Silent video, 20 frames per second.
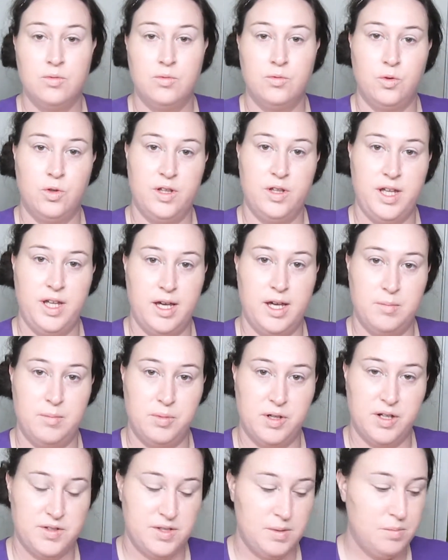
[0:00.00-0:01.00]
For the
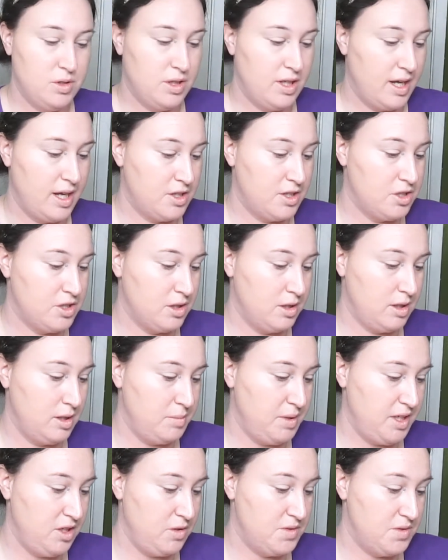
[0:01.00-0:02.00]
eyebrows, I'm going to actually
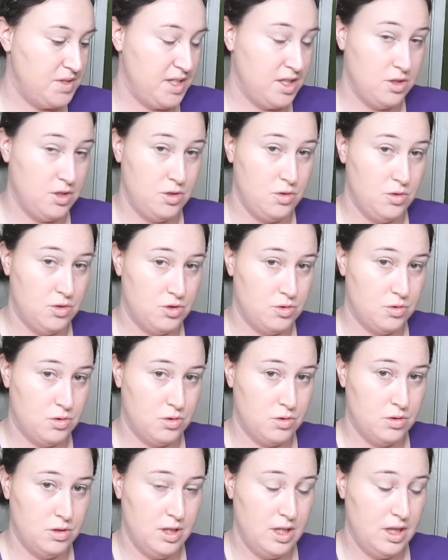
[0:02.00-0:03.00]
be using a
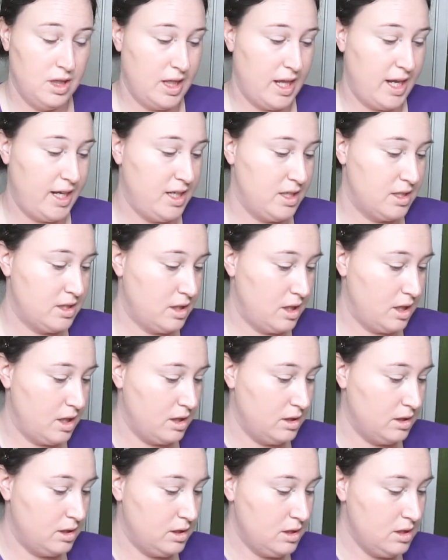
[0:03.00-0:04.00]
neutral light
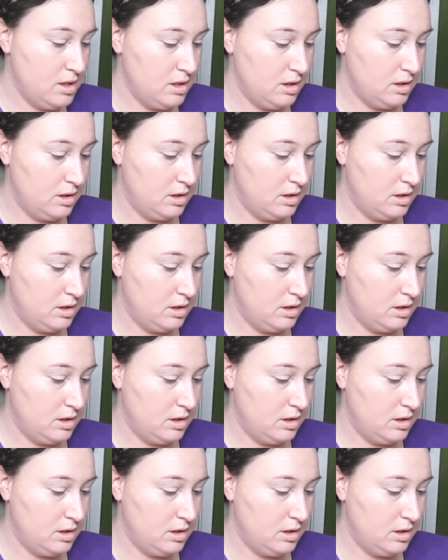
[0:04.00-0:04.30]
color